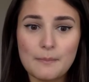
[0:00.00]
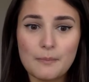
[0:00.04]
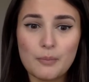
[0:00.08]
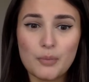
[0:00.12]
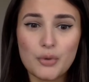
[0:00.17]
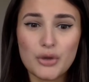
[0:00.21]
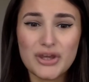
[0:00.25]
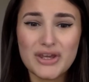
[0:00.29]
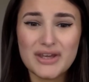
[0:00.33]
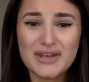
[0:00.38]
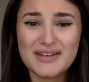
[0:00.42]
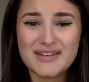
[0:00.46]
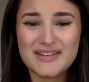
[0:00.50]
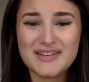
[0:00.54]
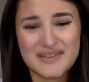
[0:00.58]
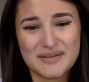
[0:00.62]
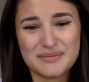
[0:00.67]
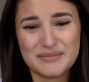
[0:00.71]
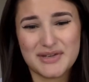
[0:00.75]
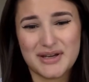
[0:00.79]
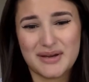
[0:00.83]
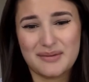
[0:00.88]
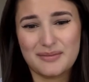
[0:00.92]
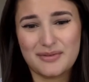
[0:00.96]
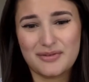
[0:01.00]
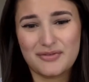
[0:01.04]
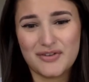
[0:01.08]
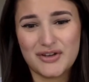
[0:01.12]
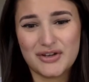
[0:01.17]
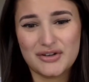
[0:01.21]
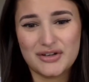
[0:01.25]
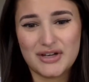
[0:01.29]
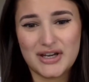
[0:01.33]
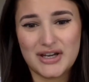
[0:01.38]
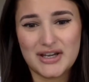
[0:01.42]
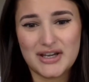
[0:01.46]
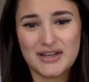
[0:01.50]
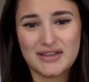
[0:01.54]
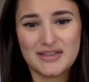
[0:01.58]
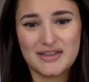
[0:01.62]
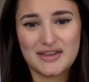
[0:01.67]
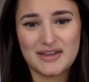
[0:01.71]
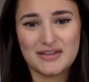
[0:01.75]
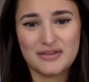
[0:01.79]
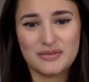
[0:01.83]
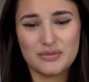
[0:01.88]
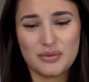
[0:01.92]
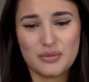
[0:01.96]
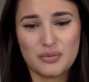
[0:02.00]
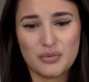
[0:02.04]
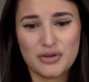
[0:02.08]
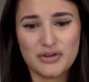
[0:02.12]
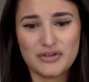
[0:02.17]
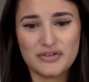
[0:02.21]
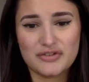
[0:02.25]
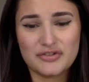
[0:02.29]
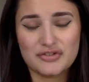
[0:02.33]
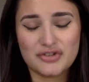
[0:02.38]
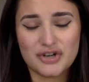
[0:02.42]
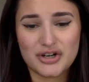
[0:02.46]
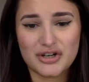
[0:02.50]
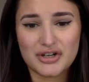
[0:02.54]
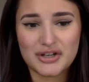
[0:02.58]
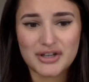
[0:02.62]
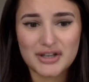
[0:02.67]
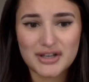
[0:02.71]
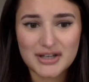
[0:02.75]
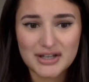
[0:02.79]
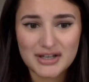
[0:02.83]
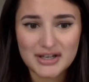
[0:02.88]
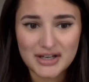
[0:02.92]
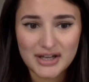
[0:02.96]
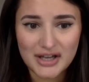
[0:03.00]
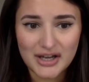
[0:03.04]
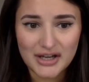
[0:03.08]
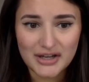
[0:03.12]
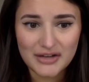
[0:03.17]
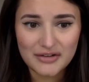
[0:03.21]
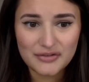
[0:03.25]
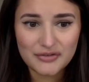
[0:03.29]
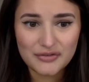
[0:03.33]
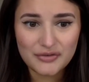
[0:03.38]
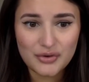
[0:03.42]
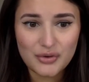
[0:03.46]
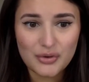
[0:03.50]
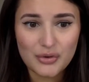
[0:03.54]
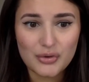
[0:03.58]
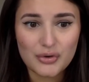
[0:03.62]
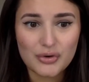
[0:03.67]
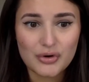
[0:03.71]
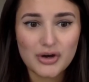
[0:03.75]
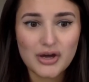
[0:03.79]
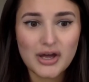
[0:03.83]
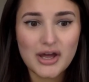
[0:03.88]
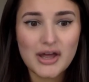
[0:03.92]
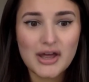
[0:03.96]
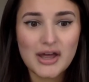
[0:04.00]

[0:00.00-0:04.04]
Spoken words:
We can sometimes feel like this when we're struggling in life or